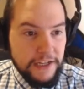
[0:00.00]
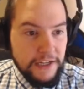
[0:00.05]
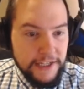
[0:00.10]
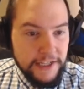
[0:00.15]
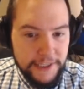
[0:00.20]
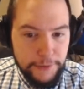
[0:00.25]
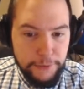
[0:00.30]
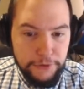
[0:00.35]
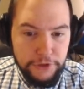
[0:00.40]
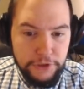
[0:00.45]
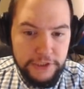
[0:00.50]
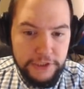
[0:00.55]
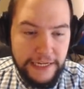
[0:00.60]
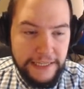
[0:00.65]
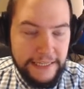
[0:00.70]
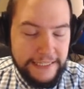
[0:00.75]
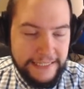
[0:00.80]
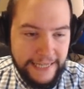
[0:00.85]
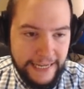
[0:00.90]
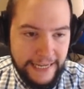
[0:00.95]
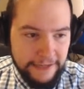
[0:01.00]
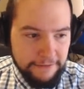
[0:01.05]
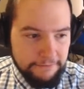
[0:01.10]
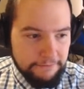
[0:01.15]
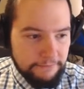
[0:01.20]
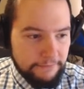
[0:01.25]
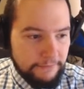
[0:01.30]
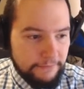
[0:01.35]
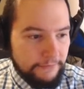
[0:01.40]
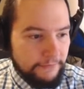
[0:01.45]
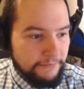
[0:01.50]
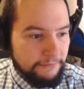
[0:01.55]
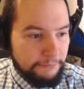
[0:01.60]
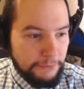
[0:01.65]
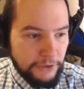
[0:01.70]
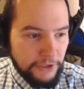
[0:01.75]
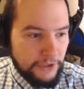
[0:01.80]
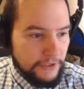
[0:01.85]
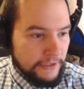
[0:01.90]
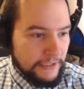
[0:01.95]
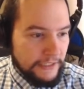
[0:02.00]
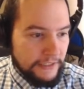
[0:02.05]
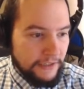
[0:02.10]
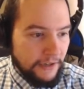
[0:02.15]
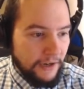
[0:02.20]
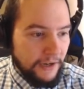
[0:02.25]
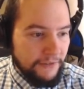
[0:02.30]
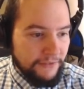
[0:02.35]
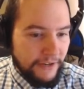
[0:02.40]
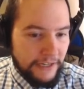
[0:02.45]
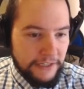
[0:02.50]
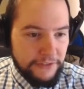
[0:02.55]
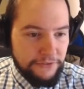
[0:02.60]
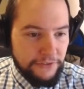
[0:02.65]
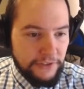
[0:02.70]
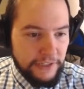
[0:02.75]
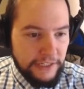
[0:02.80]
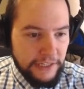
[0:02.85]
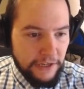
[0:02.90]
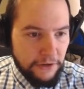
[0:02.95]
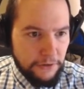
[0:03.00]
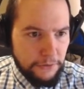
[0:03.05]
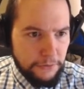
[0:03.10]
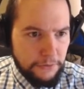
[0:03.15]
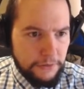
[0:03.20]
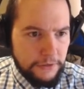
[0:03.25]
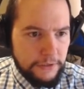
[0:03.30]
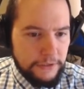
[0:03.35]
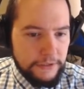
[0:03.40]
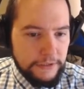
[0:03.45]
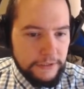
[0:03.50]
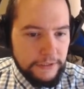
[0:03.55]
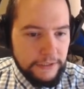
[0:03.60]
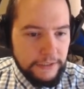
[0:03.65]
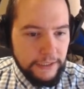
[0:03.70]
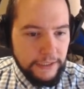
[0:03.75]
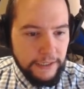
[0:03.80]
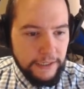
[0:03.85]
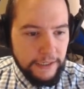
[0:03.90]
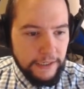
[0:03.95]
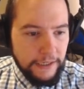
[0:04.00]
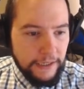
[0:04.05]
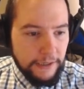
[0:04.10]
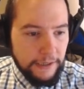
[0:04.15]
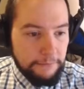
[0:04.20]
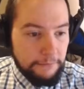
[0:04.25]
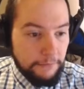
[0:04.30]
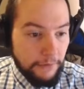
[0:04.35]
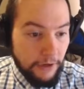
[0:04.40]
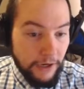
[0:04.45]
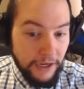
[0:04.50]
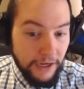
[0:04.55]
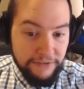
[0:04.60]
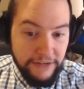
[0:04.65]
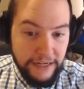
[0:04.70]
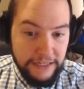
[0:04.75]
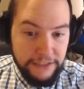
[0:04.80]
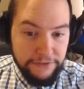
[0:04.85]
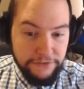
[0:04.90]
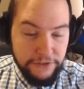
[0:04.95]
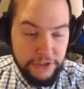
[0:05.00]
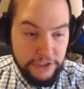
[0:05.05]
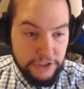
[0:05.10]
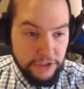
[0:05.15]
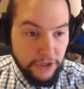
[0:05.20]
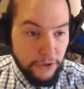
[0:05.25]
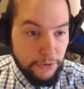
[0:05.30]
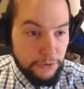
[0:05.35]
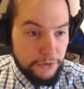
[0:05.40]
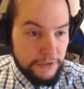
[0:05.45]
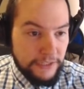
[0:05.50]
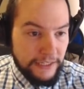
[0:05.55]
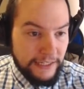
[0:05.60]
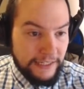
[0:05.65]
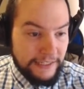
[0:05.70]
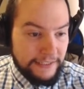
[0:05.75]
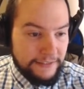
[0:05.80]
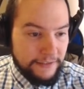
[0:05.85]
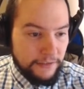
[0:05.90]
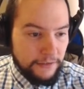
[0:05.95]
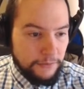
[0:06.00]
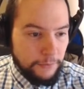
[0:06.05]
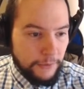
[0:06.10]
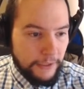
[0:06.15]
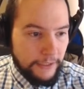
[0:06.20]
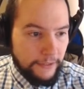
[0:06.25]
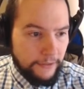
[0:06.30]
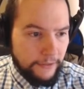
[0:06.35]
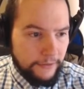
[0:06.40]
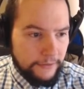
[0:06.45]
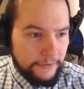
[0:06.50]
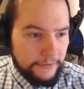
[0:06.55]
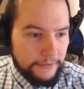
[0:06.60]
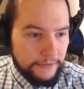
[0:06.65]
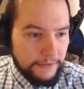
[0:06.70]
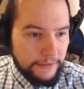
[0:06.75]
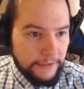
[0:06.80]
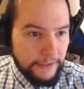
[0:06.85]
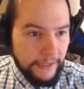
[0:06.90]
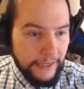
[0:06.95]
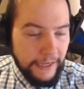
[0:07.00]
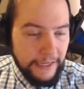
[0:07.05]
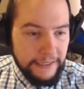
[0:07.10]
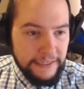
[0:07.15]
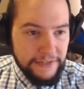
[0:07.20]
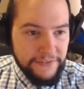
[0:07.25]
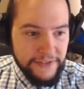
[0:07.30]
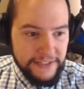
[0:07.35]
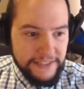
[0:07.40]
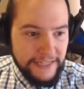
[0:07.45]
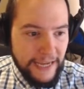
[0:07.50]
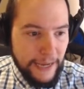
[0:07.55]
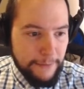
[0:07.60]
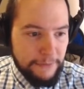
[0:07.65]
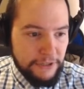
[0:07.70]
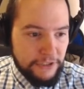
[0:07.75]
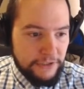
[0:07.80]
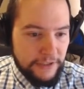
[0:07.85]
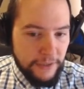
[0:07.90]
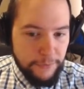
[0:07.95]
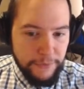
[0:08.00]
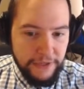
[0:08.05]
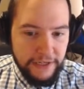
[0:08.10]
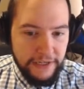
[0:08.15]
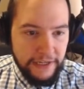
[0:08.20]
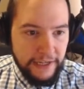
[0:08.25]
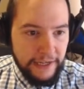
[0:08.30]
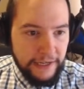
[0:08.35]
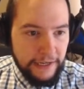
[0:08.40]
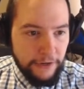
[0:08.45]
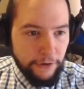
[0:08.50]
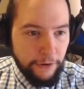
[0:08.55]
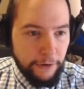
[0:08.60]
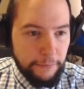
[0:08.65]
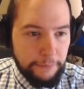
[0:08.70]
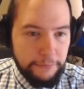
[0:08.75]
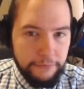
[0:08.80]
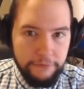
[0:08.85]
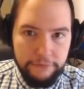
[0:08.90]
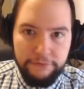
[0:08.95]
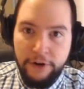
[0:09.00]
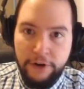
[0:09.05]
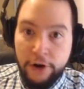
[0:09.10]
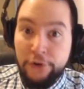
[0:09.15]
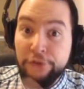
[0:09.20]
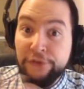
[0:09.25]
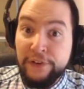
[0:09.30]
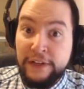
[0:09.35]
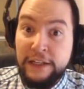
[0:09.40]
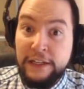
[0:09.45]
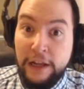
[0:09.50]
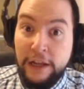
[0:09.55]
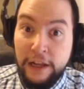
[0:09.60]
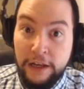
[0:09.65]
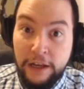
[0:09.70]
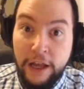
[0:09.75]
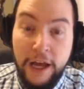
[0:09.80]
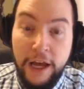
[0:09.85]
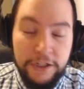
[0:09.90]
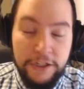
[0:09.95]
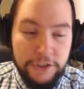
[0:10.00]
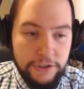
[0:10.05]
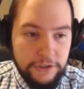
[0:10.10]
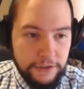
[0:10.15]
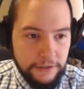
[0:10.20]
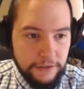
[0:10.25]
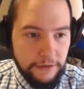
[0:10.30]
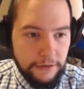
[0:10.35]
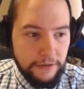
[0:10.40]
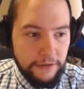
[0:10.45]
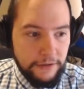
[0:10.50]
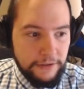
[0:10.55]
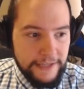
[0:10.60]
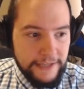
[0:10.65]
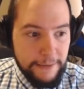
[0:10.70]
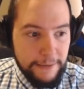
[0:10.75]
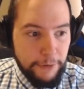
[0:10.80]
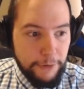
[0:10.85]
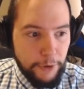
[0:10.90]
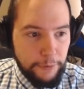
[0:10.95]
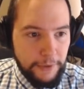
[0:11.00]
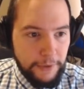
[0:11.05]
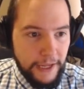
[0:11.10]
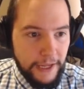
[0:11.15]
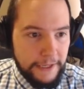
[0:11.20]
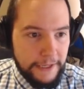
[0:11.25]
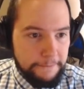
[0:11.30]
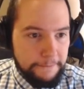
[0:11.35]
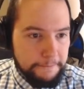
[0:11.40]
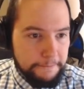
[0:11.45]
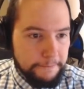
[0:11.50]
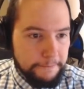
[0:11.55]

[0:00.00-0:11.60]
So we'll just take the 10 because it's high value for Leo, high value for the Toad to eat as well. And if it's damaged, then we can heal it up for hopefully a large tempo play.